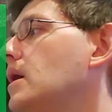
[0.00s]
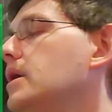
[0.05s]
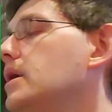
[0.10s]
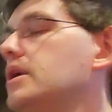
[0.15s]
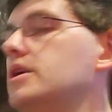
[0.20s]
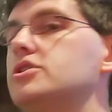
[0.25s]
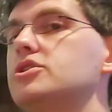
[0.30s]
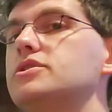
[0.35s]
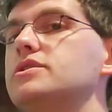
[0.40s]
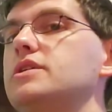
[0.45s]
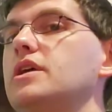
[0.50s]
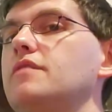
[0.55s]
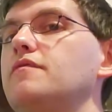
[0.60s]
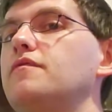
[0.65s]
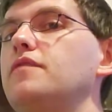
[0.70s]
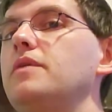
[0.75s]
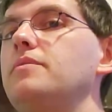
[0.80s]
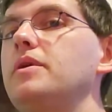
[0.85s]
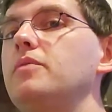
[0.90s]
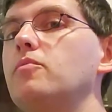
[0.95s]
You just need
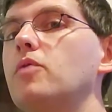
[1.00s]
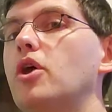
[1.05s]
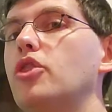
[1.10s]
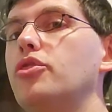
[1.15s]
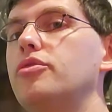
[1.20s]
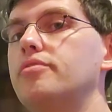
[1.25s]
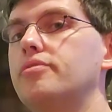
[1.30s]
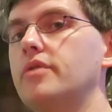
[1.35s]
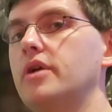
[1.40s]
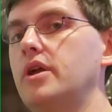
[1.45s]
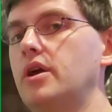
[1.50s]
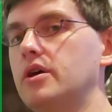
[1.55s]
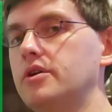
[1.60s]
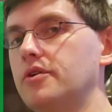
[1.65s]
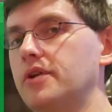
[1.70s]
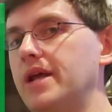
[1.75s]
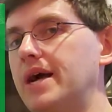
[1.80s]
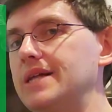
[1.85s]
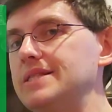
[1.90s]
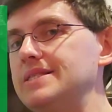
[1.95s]

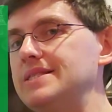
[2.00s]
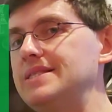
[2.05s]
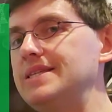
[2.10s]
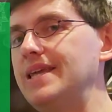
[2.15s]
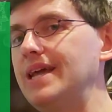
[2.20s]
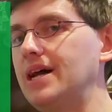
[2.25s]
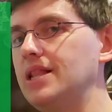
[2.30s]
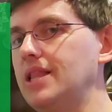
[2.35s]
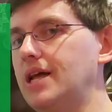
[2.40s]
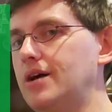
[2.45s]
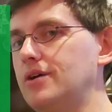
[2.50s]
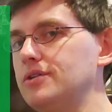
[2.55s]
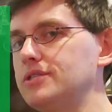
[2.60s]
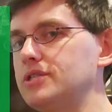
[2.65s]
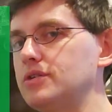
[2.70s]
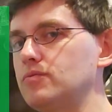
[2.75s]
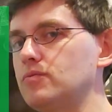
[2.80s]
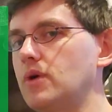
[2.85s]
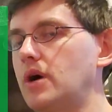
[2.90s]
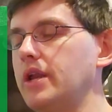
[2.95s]
VBRun300.dll
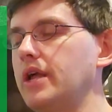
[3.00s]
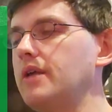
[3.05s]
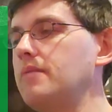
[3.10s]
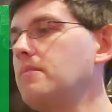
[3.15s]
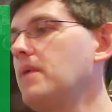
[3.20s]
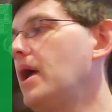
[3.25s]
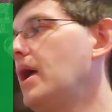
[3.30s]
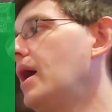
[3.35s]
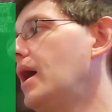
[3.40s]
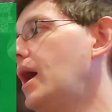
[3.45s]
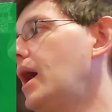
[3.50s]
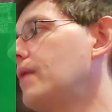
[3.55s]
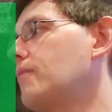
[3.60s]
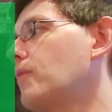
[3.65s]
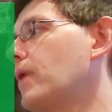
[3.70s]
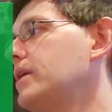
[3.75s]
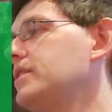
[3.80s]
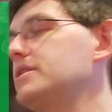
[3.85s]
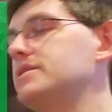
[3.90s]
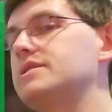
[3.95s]
to run it. I
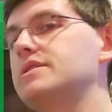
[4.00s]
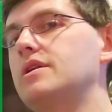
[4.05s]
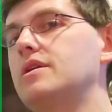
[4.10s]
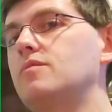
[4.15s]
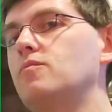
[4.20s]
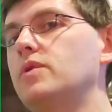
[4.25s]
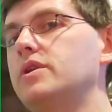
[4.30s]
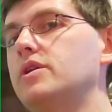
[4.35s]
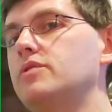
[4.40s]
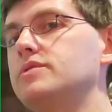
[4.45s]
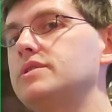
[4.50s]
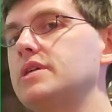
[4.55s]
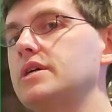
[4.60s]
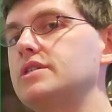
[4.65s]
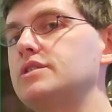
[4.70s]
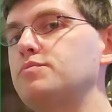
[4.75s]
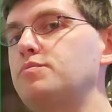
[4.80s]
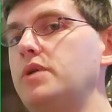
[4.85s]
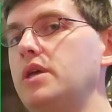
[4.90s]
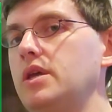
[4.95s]
ran this on a Windows
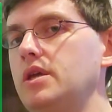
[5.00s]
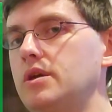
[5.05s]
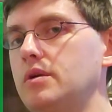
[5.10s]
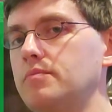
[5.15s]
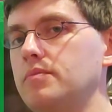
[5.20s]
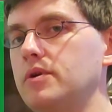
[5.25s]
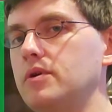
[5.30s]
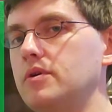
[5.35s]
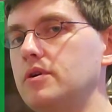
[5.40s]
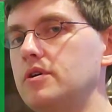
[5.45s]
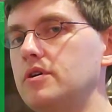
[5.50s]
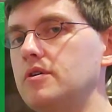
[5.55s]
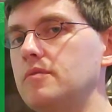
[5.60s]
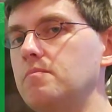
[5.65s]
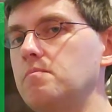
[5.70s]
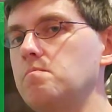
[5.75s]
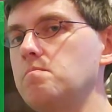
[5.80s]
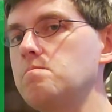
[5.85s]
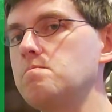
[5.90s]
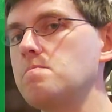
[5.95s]
XP computer
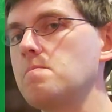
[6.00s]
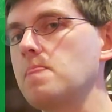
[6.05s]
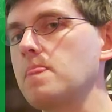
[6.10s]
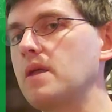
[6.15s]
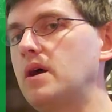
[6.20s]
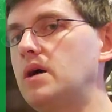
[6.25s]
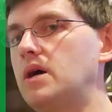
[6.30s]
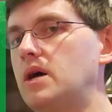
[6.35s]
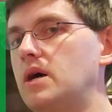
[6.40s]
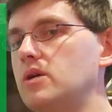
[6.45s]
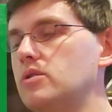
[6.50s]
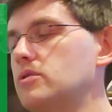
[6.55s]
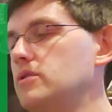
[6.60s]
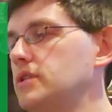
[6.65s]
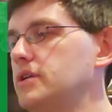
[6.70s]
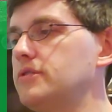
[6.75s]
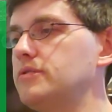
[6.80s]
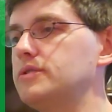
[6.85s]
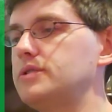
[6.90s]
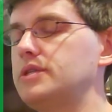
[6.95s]

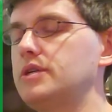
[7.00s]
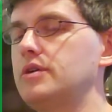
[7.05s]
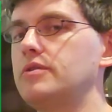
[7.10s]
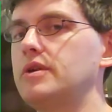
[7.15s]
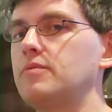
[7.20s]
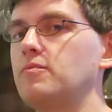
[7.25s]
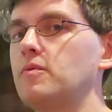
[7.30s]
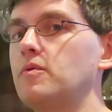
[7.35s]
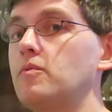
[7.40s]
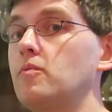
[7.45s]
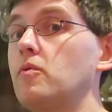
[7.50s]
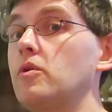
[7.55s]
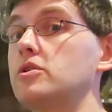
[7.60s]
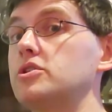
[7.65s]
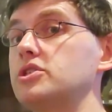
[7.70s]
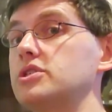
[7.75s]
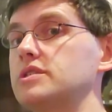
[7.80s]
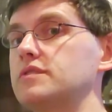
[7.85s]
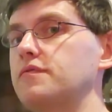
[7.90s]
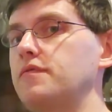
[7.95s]
earlier this year, and it worked
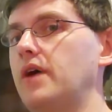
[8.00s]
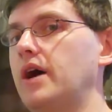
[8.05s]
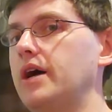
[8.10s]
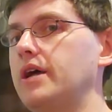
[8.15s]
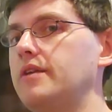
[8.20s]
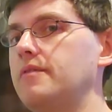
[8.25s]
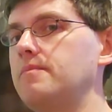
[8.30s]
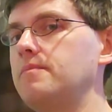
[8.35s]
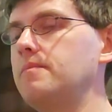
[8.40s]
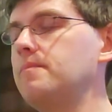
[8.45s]
just fine.